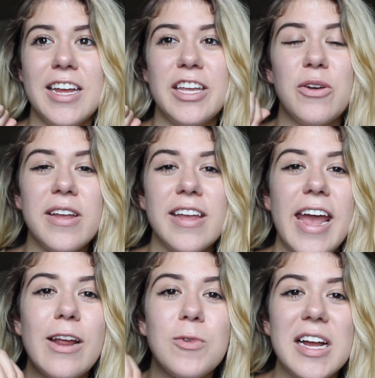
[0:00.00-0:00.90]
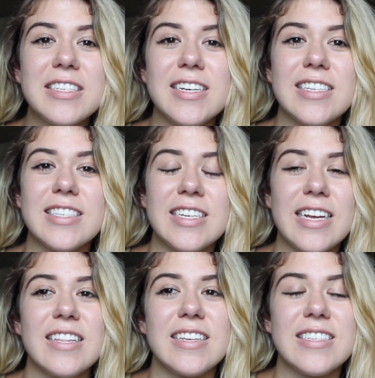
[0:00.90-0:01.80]
You can gain
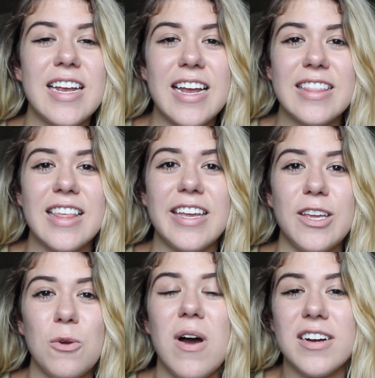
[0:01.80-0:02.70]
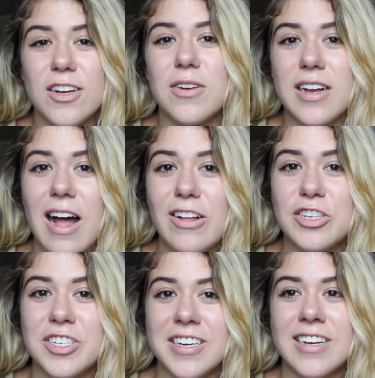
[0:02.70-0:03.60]
residency in the state that you want to go to
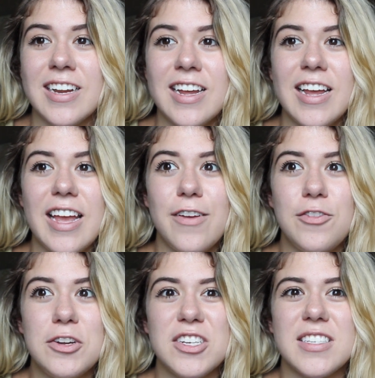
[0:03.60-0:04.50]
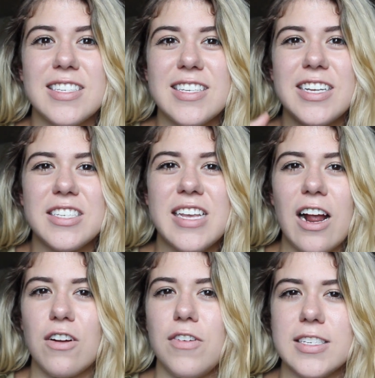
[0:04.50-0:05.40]
college in if you just
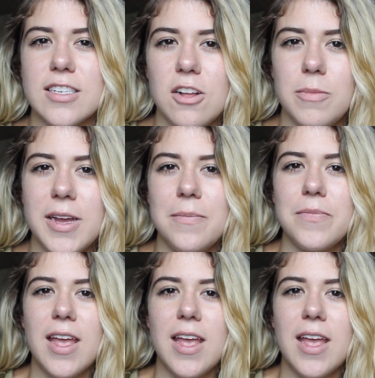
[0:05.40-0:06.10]
sacrifice a little bit.